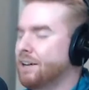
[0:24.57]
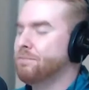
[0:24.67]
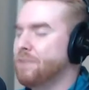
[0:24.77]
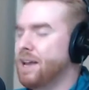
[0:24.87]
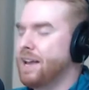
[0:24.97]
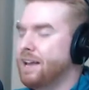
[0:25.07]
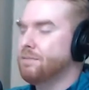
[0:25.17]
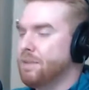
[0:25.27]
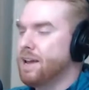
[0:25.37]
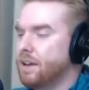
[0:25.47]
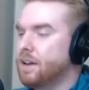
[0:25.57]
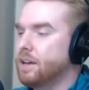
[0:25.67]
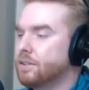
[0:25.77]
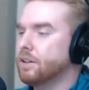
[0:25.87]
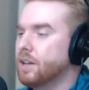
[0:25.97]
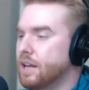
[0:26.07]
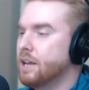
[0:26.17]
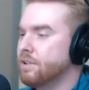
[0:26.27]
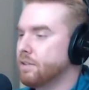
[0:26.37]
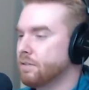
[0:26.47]
men make a
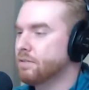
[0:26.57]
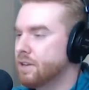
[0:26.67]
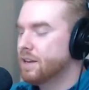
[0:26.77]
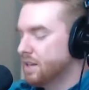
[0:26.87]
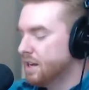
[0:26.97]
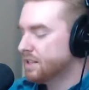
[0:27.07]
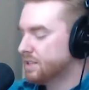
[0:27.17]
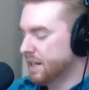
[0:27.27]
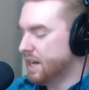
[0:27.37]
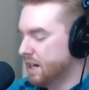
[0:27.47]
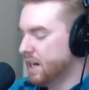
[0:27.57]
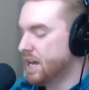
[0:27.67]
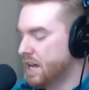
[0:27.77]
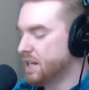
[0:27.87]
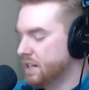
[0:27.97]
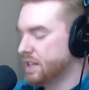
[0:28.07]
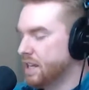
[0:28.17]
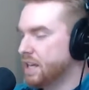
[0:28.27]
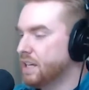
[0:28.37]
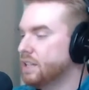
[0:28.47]
living selling
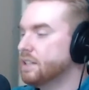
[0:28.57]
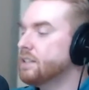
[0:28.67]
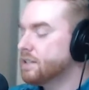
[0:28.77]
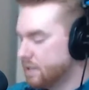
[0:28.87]
things.